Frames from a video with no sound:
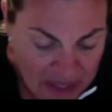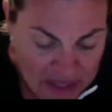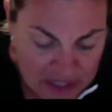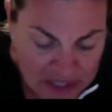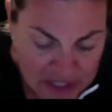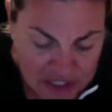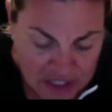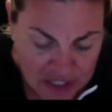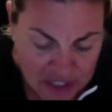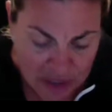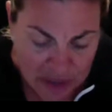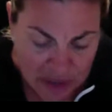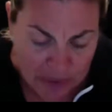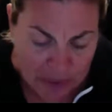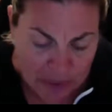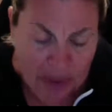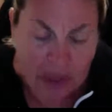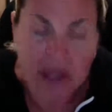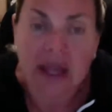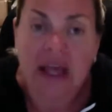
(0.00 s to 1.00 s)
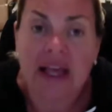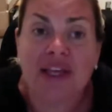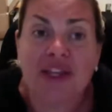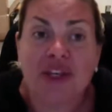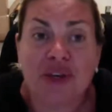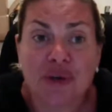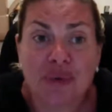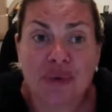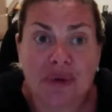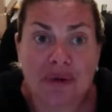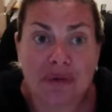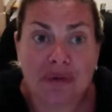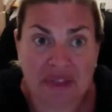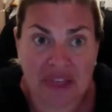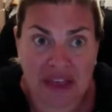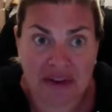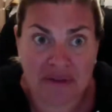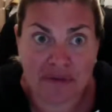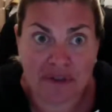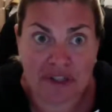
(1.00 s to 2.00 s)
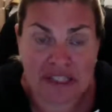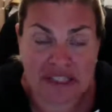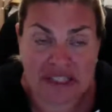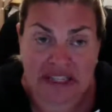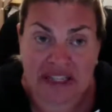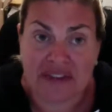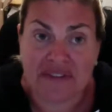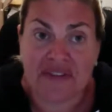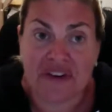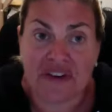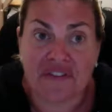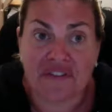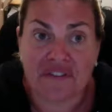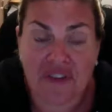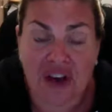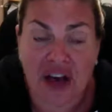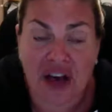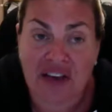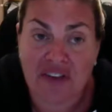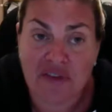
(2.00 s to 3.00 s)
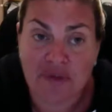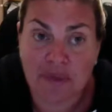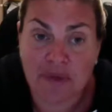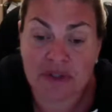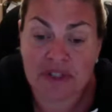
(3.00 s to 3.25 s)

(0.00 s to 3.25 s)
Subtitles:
So you will then receive a 5%